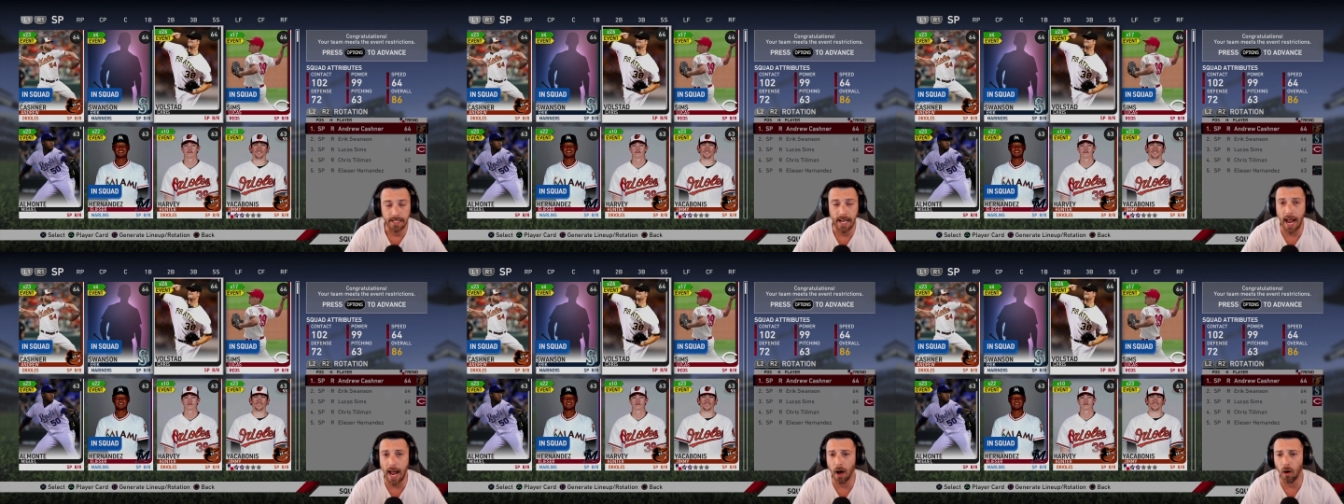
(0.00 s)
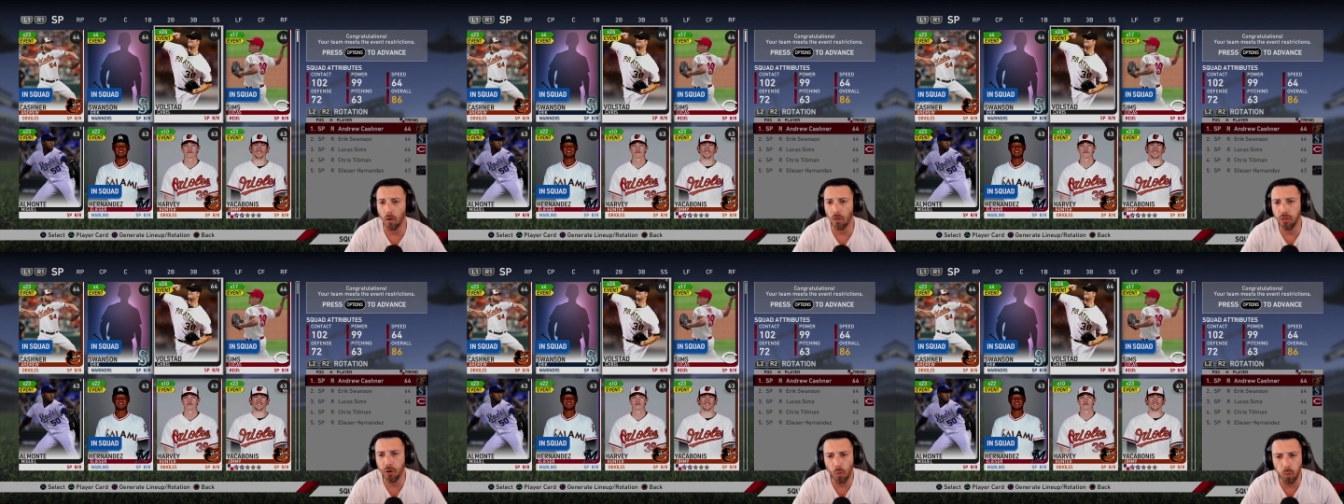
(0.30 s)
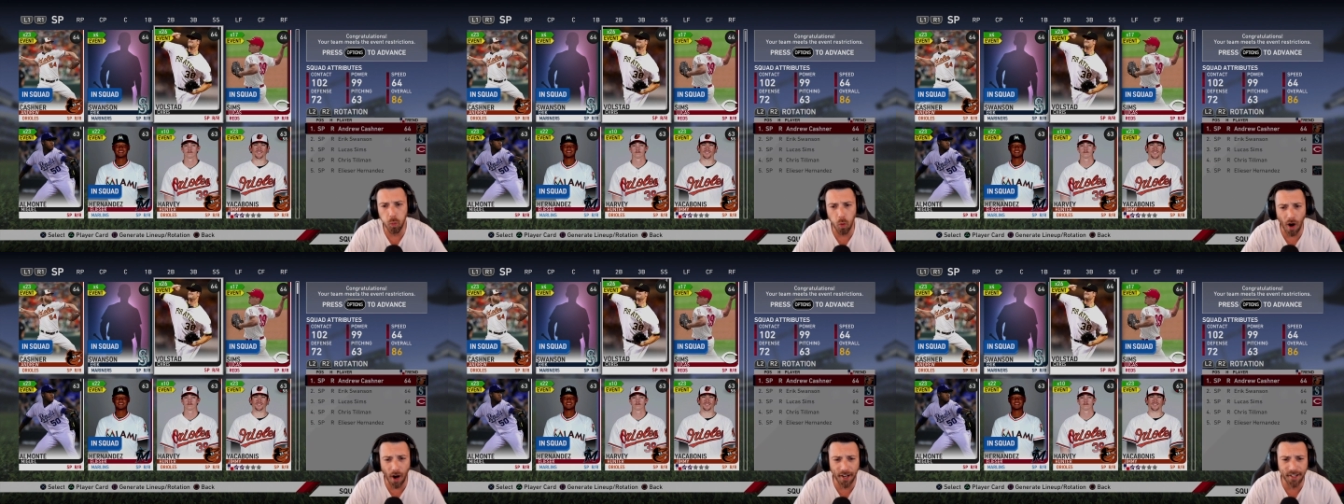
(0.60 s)
Now, the
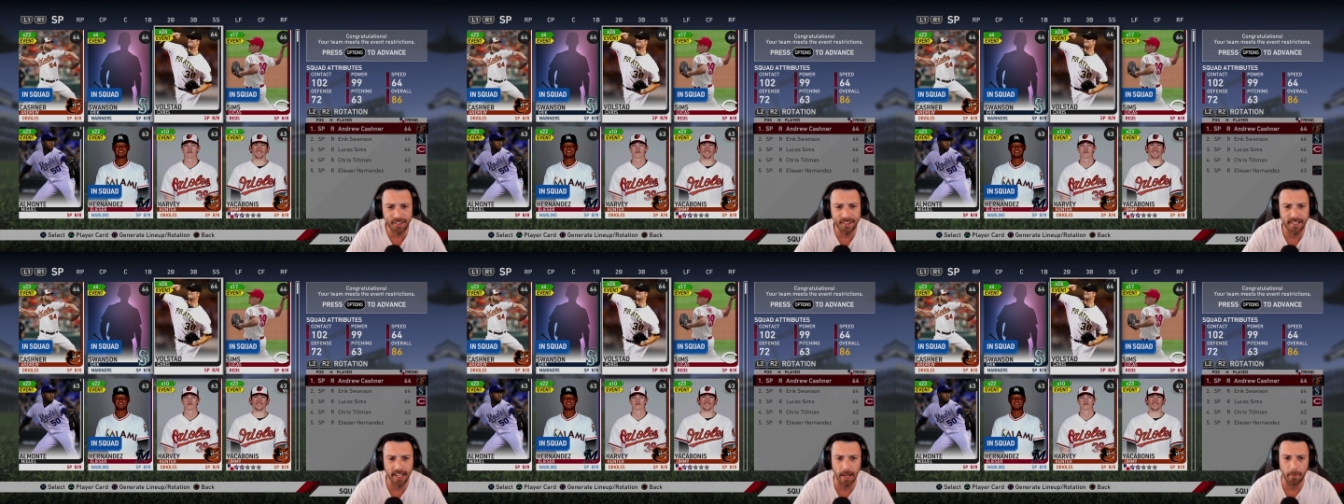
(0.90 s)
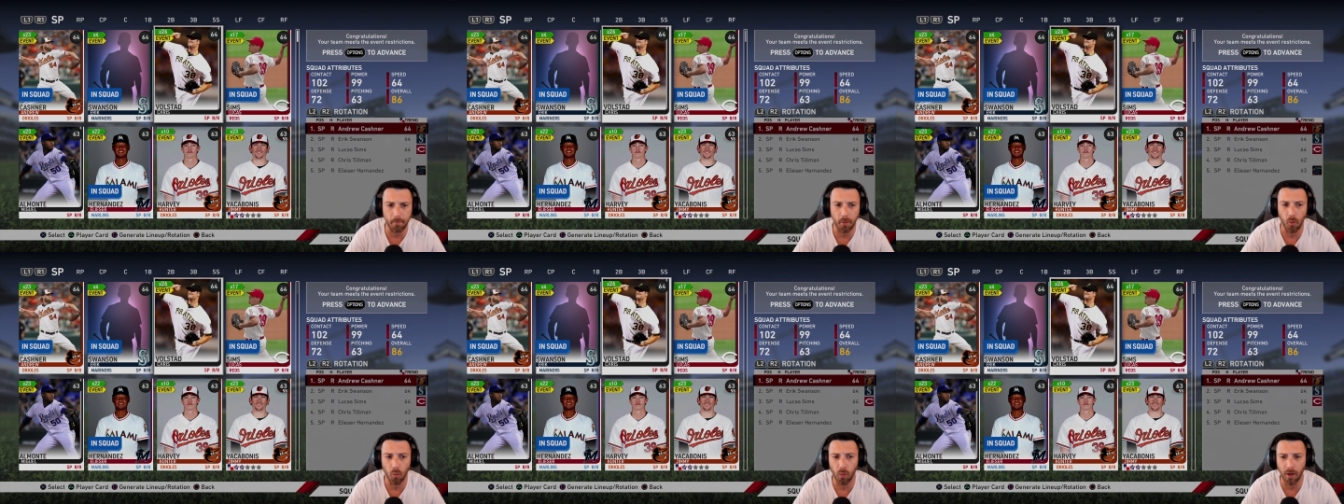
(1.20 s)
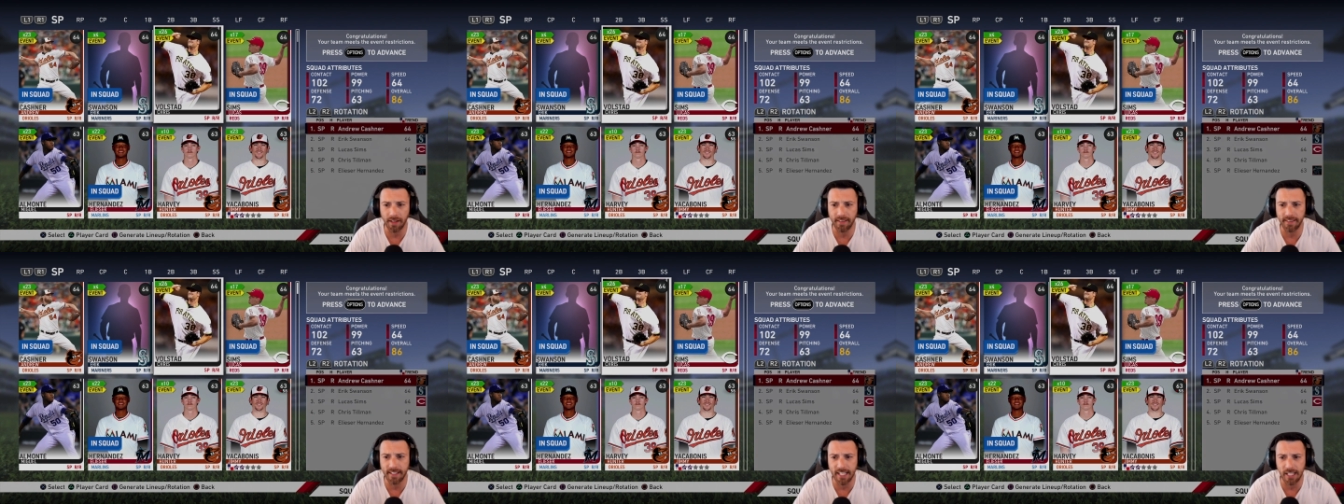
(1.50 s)
one tip
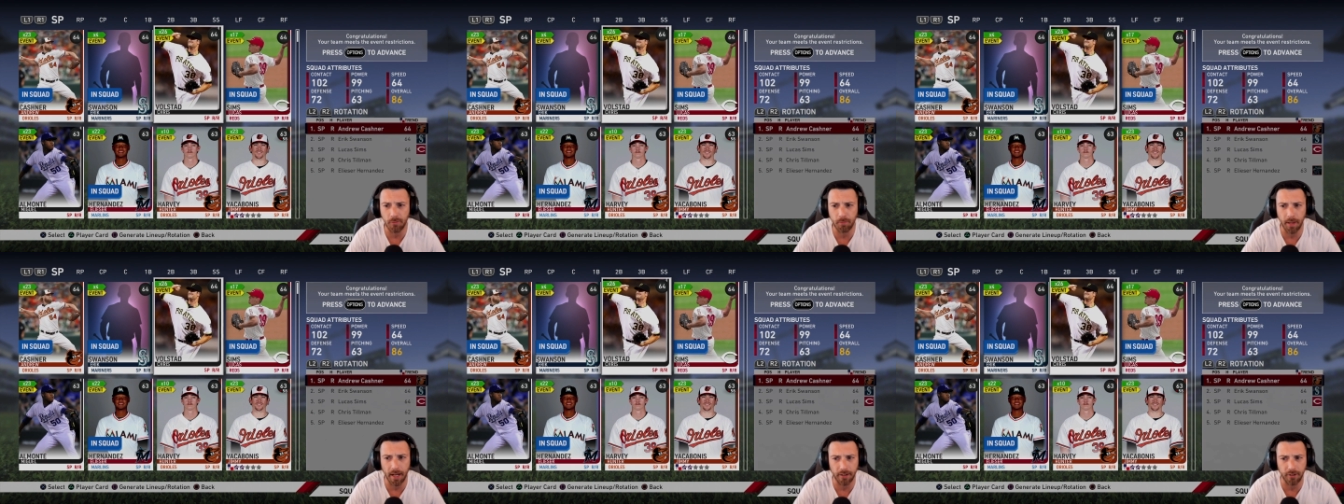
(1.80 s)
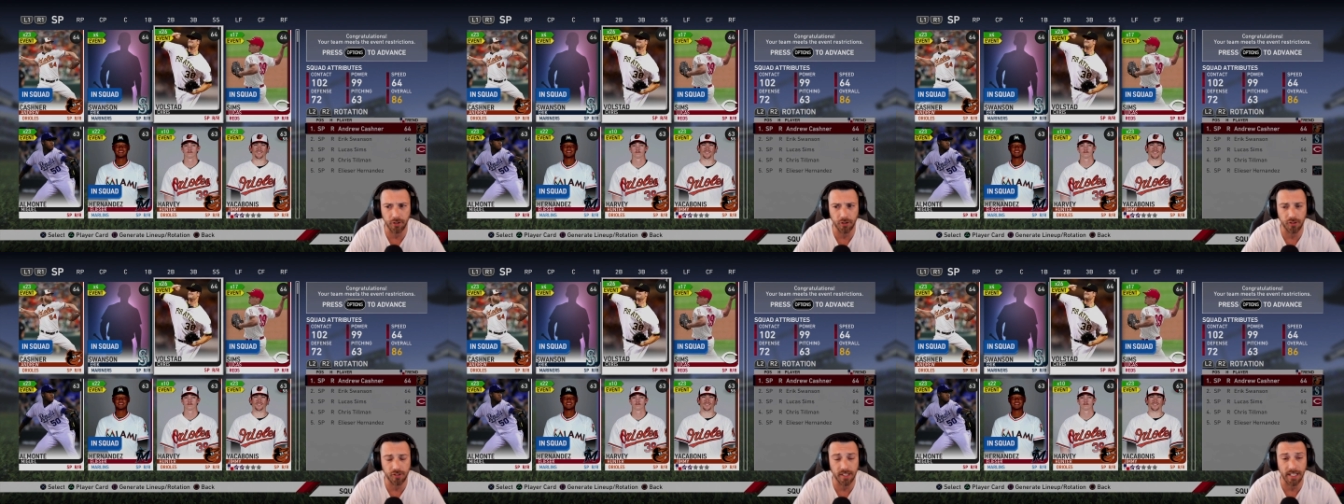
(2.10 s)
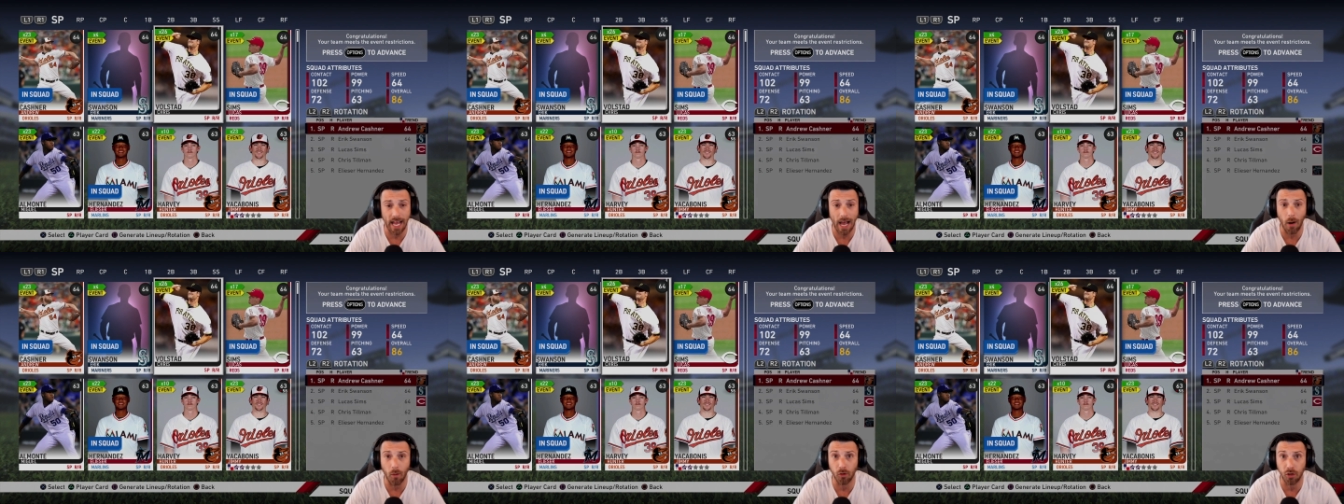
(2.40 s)
with these pitchers,
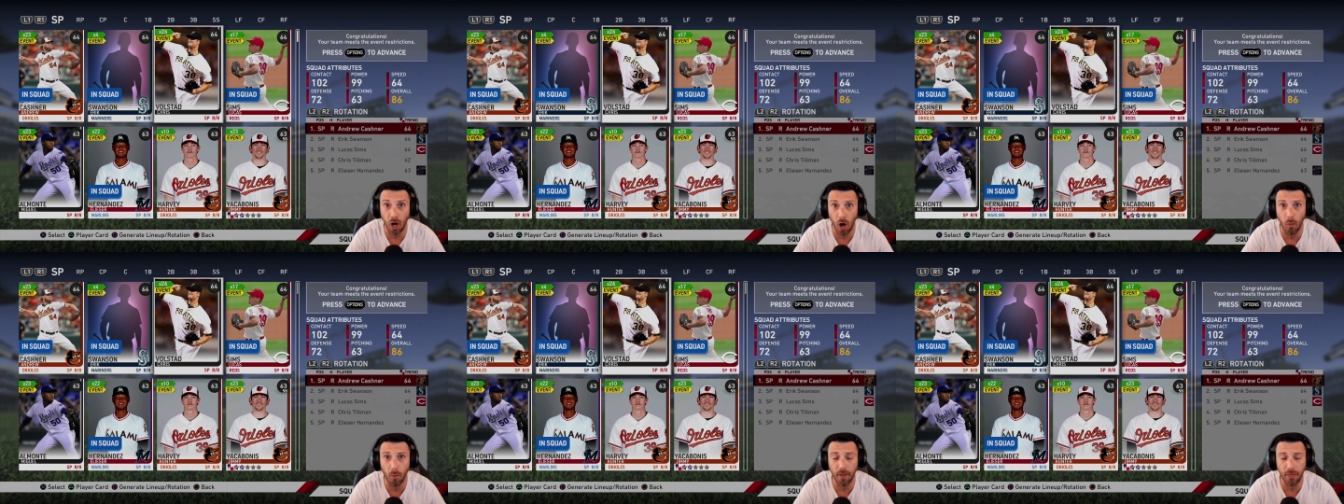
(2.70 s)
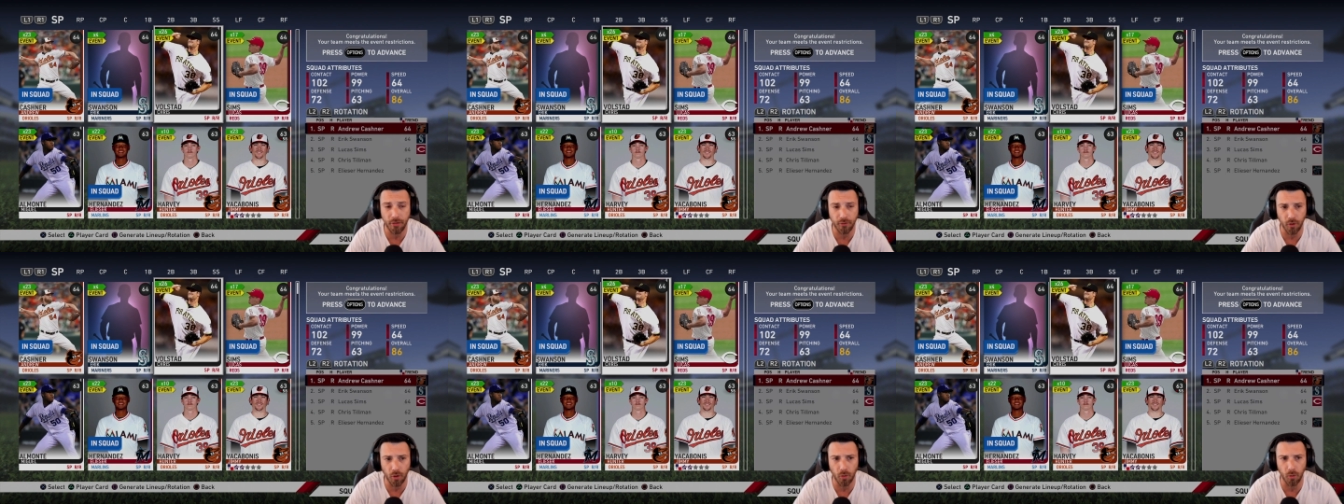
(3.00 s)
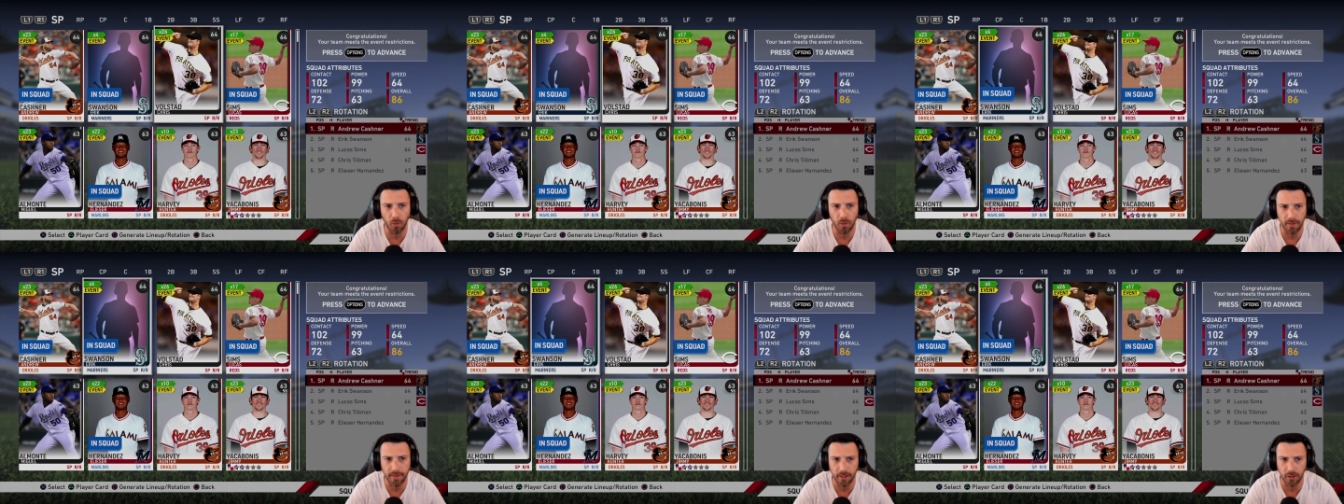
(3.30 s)
now going
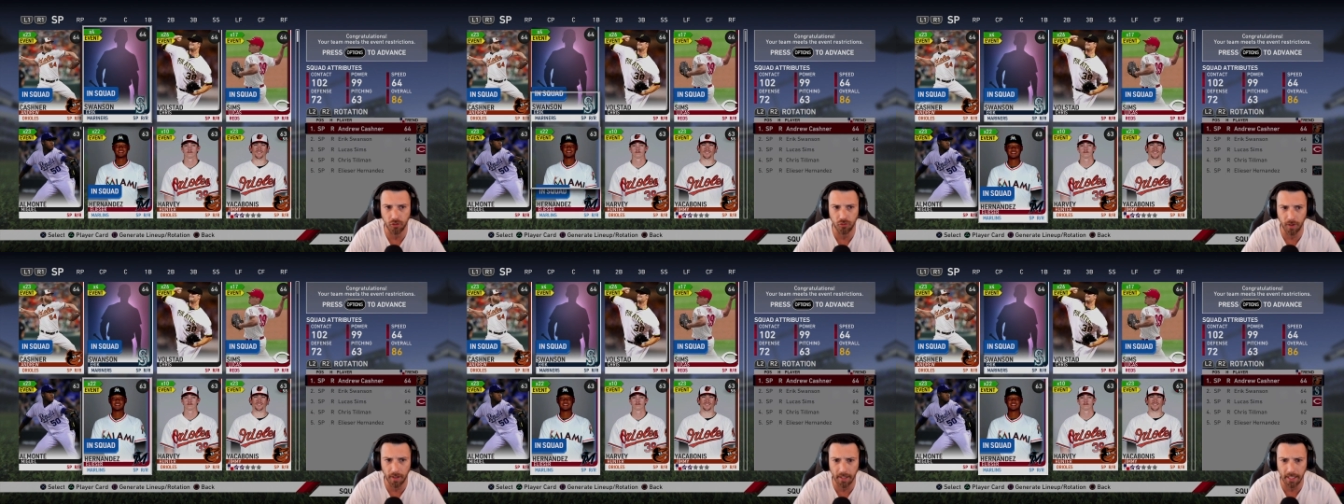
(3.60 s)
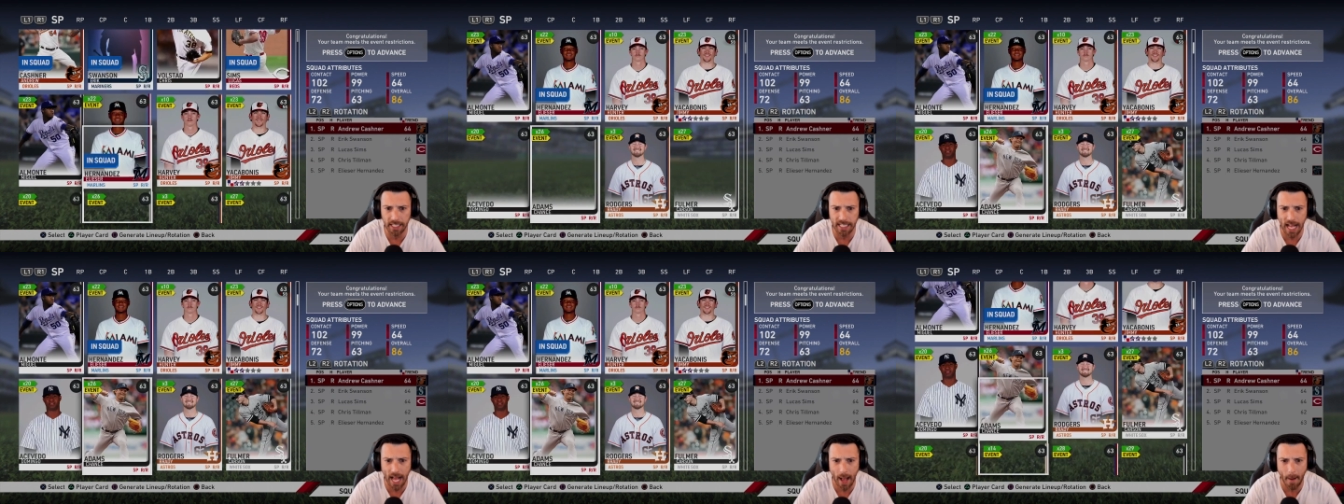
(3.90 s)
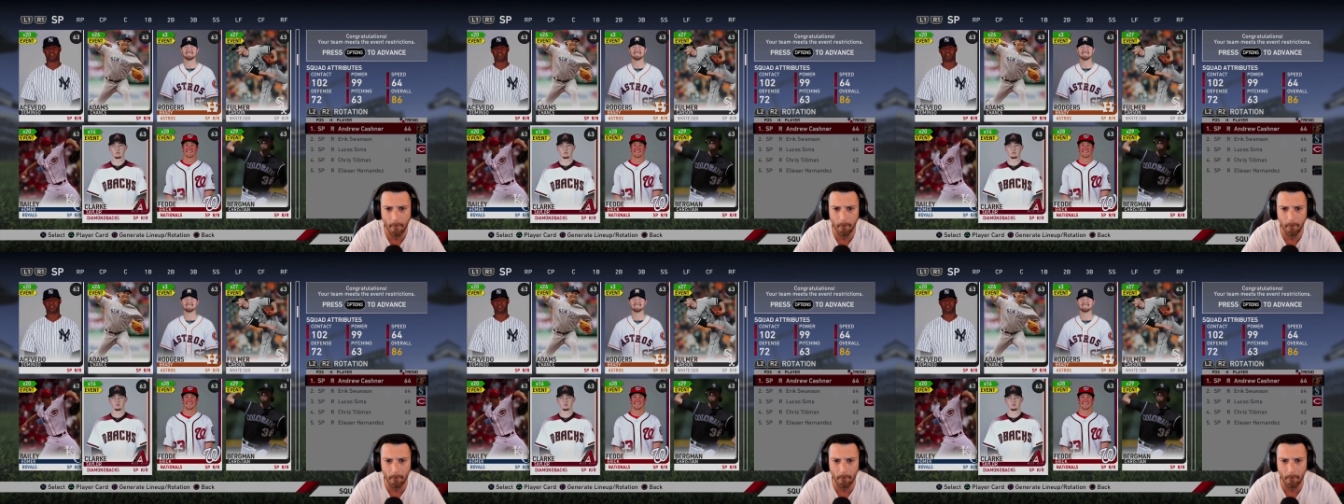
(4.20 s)
through, there's really not